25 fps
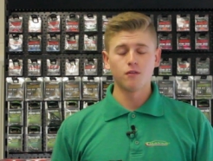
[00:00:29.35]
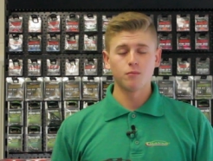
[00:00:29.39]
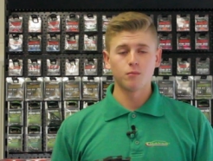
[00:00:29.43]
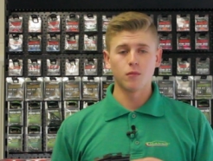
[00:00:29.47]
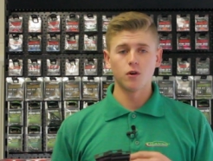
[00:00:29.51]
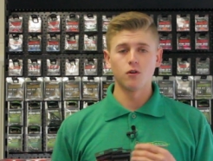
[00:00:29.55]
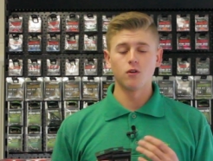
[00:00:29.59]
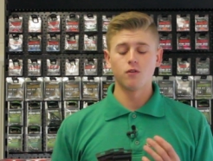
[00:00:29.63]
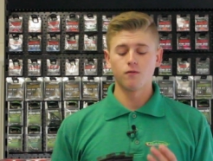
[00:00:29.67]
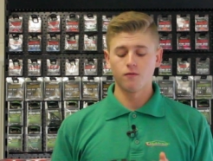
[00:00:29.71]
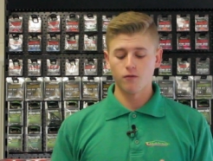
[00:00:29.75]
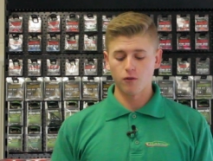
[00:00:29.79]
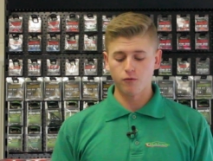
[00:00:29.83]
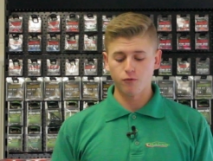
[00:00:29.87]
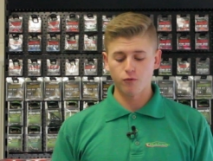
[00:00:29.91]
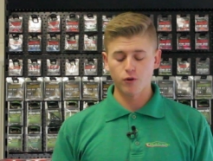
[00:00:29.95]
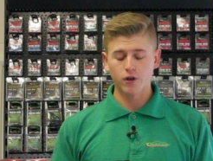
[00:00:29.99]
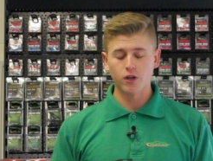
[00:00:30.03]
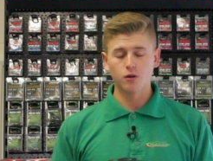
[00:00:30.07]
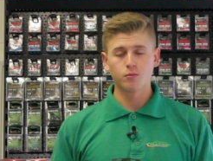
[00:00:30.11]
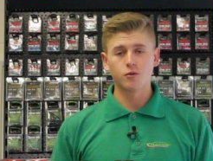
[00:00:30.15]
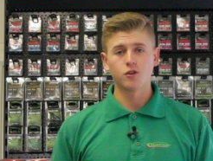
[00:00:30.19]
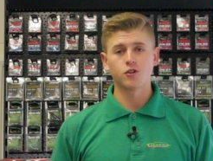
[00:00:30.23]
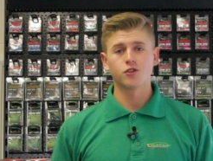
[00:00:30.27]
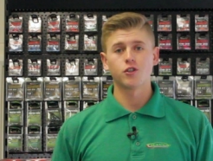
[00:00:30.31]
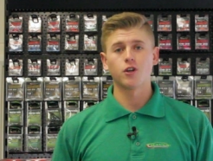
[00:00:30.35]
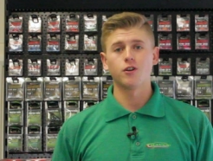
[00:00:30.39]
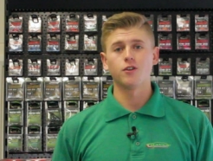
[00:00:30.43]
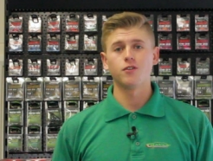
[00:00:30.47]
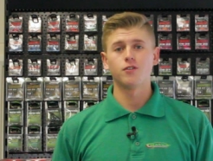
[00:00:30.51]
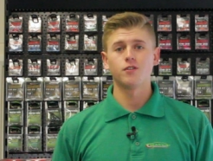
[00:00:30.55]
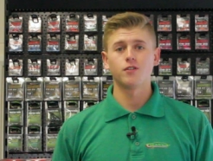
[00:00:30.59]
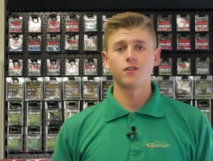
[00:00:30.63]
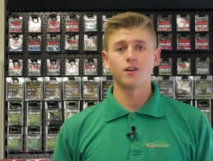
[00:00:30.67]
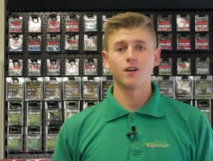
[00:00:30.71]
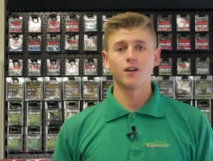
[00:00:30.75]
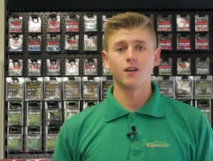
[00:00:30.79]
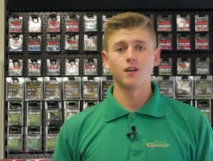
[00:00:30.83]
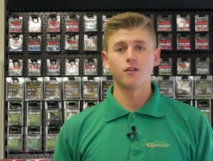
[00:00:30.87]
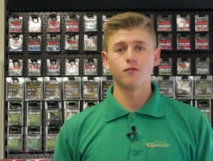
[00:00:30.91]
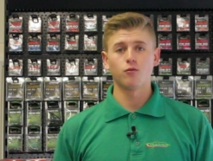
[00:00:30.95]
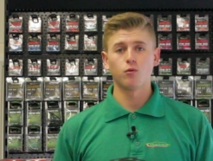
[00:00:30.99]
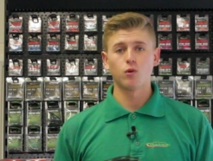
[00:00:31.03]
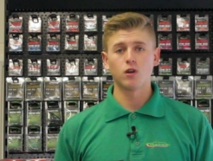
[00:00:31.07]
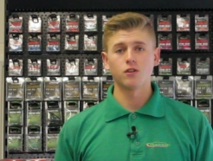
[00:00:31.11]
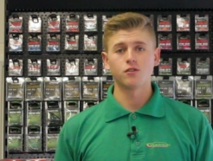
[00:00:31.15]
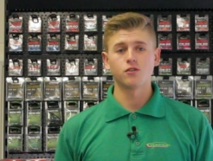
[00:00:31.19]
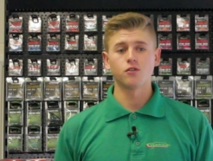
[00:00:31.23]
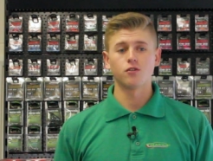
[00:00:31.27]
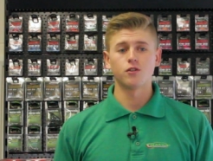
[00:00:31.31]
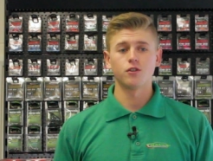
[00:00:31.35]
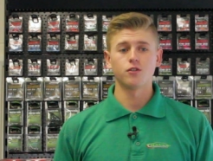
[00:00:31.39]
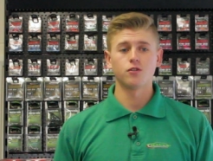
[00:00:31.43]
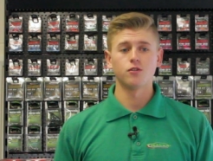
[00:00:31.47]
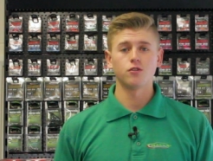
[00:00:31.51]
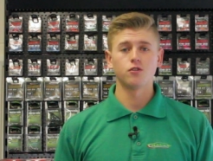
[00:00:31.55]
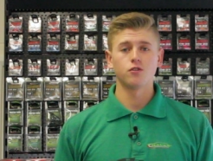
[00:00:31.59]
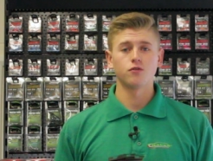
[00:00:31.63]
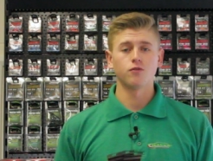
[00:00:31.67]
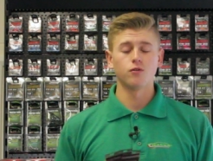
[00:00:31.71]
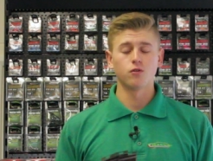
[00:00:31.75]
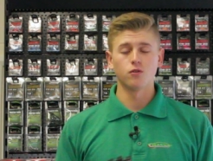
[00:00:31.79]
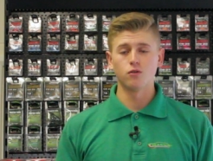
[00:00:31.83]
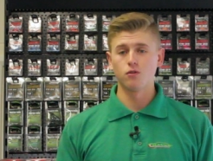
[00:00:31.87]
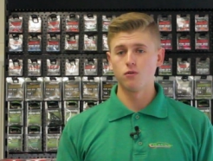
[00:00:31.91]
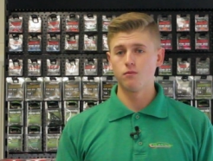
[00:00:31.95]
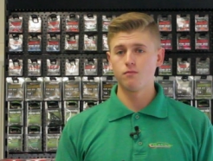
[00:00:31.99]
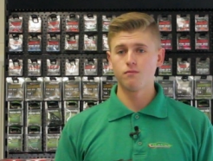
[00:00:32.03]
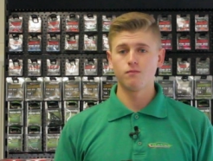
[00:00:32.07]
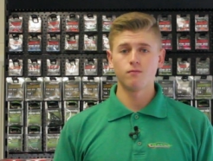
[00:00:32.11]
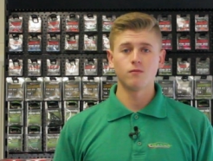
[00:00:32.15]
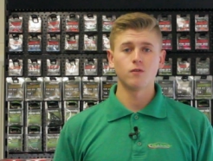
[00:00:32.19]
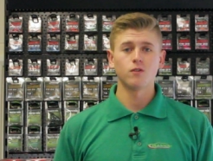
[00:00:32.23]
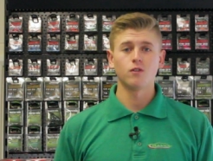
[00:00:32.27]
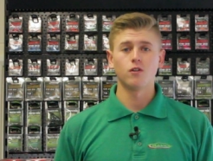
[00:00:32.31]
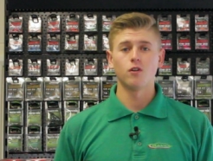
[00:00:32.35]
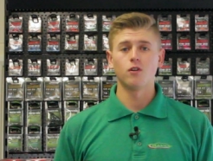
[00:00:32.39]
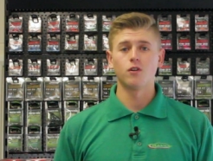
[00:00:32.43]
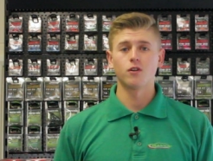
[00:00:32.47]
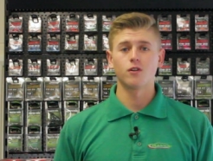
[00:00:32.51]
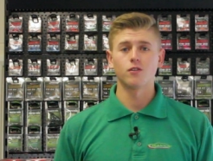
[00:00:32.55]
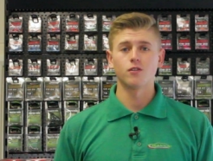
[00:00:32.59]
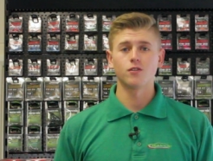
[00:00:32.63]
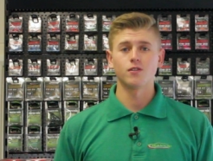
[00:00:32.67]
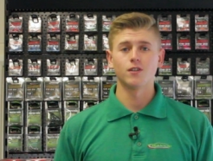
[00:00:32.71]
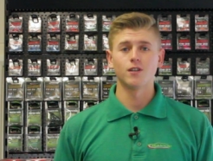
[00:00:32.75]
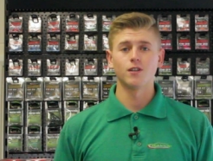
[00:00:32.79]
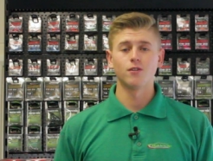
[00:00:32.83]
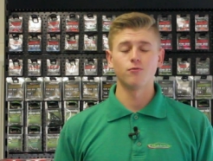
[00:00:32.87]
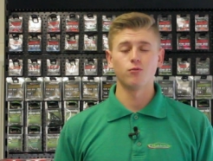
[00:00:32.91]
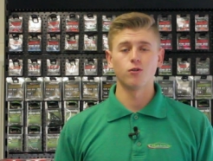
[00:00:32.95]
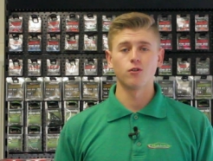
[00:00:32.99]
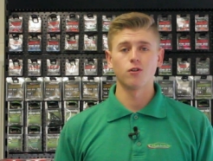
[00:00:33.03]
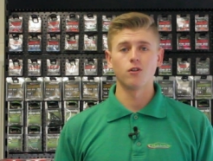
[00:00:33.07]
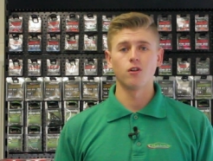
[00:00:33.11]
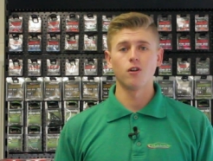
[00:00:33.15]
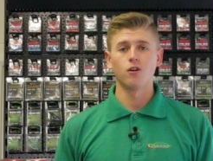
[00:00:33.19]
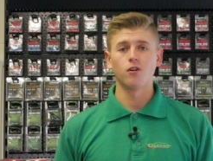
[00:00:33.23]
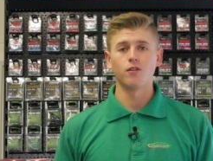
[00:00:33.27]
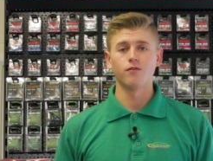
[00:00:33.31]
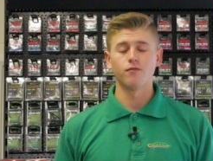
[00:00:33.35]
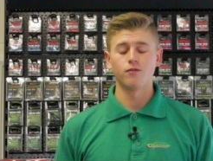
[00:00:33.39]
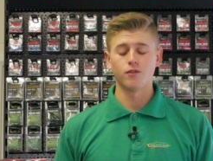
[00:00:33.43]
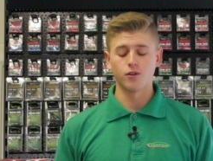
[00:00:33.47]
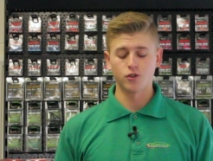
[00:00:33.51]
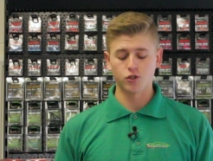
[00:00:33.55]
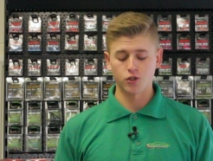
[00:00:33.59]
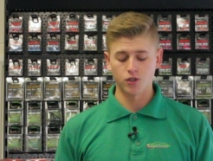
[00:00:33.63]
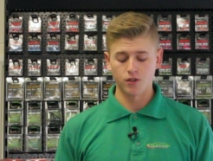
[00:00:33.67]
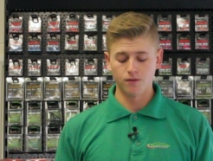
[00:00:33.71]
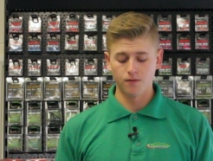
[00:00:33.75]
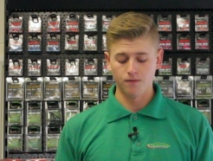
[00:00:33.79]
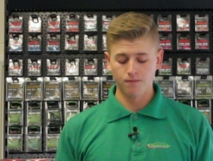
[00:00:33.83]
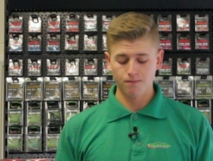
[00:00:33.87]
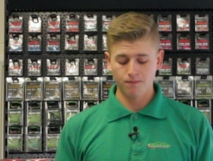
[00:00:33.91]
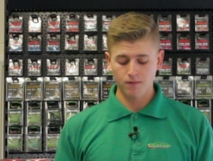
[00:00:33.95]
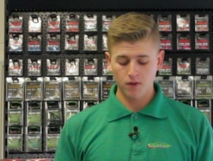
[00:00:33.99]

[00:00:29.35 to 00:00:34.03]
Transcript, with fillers: but the three I'm going to show you today are the ones I use for, like I said, rod and line fishing.